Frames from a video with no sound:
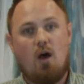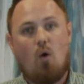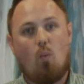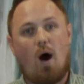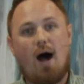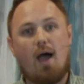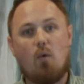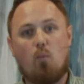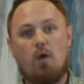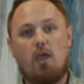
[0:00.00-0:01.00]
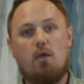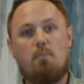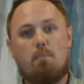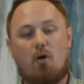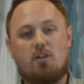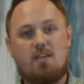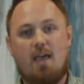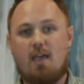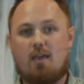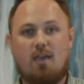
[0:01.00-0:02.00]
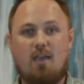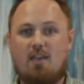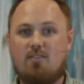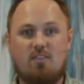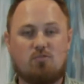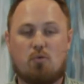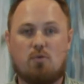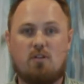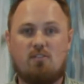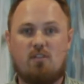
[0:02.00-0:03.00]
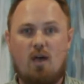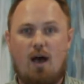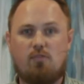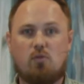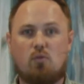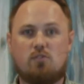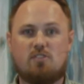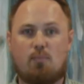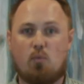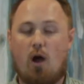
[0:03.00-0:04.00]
why we partake in this ordinance of the Lord's Supper.